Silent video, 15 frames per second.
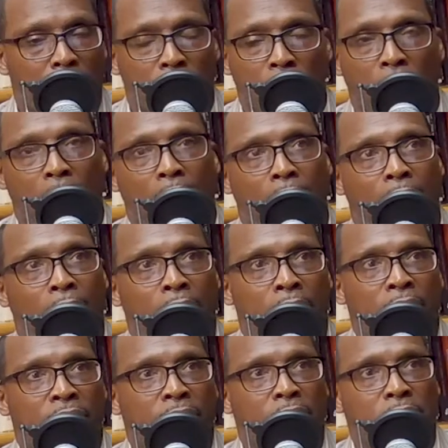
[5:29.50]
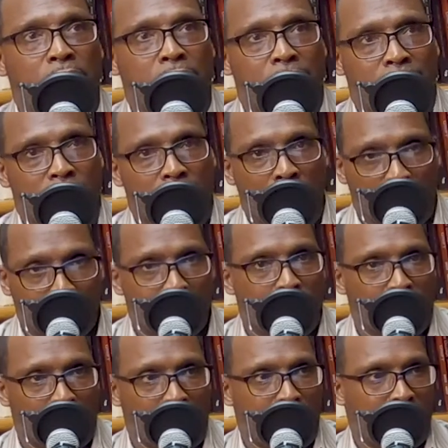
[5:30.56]
You know, how, however
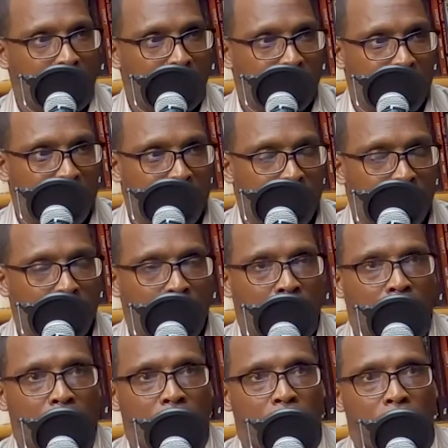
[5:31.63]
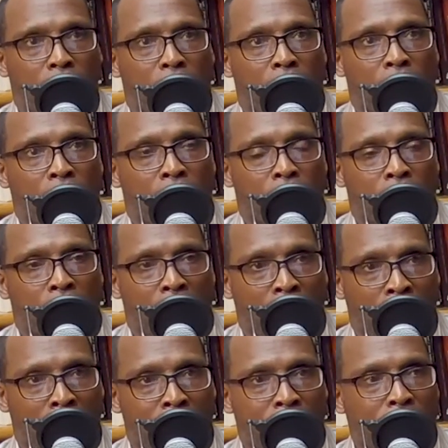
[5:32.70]
temporal it may be, uh, the
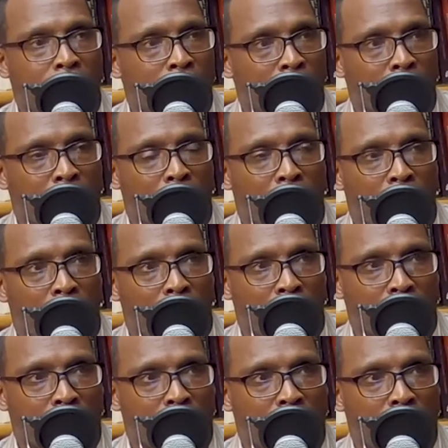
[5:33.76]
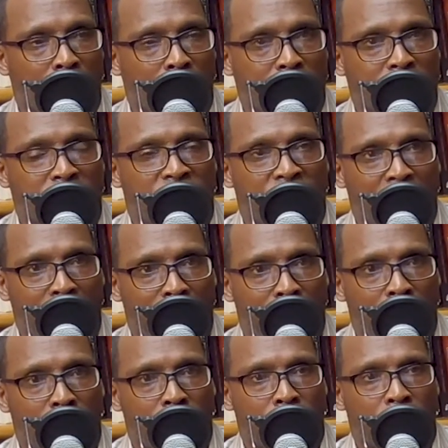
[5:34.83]
addict or alcoholic has
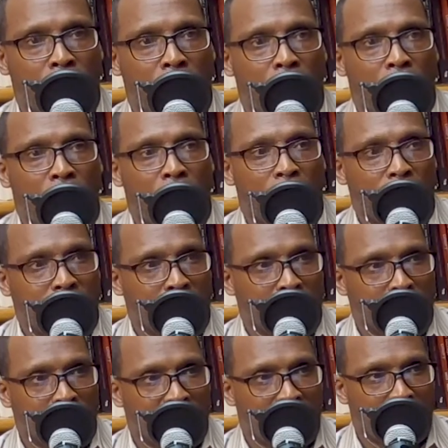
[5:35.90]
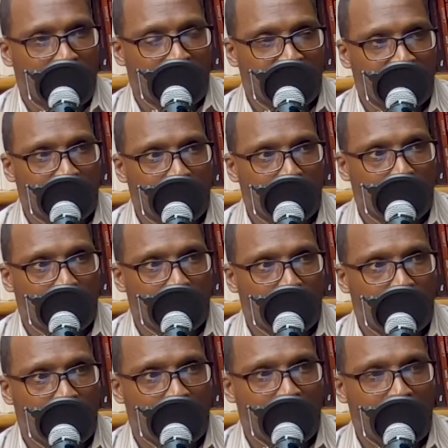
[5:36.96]
found a sense of comfort,
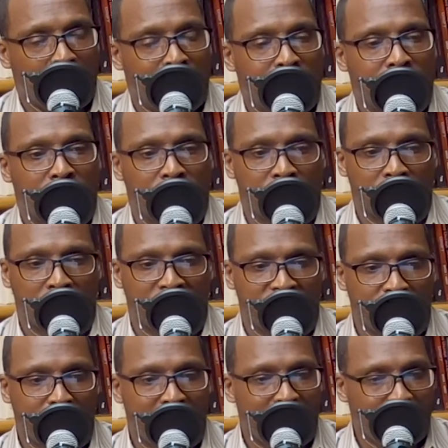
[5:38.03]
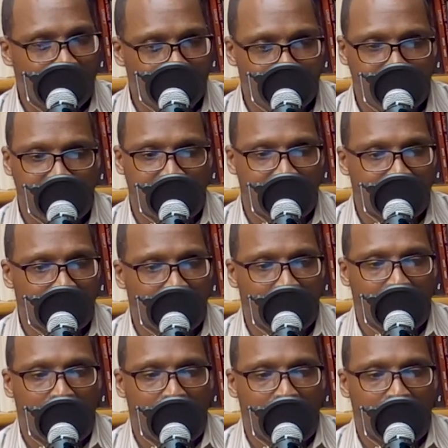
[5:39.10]
a sense of peace